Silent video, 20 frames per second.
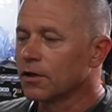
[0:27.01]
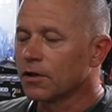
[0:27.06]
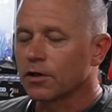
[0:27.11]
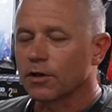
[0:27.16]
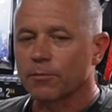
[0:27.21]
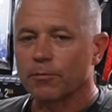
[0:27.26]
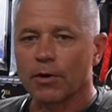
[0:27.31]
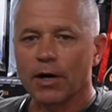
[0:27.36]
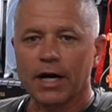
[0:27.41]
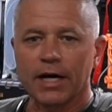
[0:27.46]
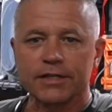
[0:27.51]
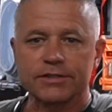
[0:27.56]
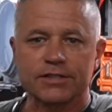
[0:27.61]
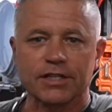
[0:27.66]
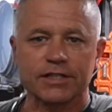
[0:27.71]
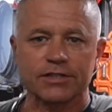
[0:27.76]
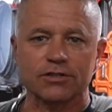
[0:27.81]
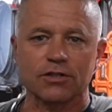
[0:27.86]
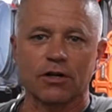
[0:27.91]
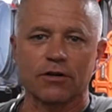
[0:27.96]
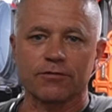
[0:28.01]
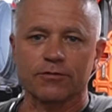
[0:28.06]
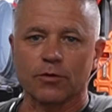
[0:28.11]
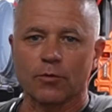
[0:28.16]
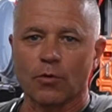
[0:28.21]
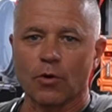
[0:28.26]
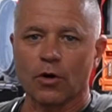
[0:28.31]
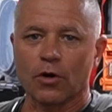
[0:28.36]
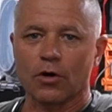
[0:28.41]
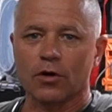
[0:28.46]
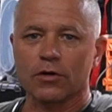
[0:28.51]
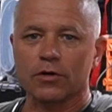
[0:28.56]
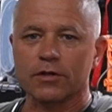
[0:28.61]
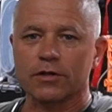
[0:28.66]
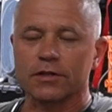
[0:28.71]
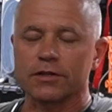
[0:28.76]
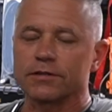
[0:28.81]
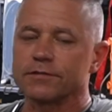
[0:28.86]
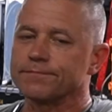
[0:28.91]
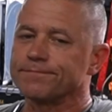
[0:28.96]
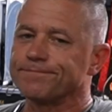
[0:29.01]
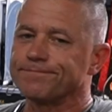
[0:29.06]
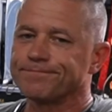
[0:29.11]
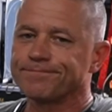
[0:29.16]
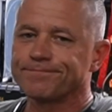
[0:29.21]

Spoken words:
the bride takes off to work, and